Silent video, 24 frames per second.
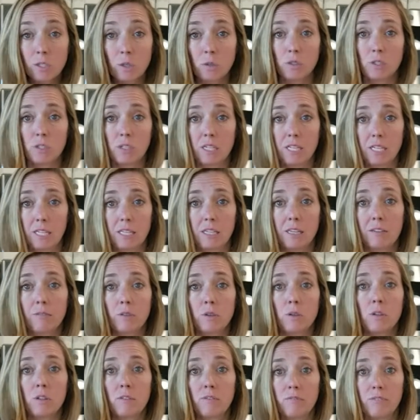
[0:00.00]
so it's going to give
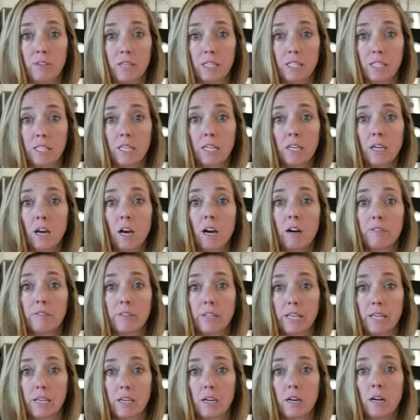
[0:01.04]
you the feeling of
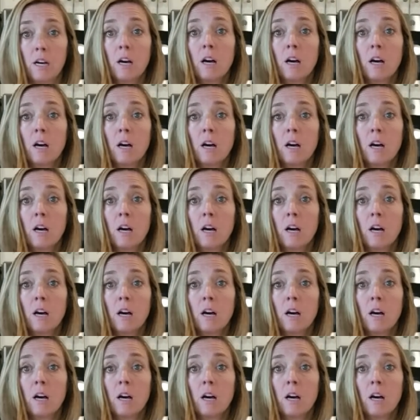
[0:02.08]
like a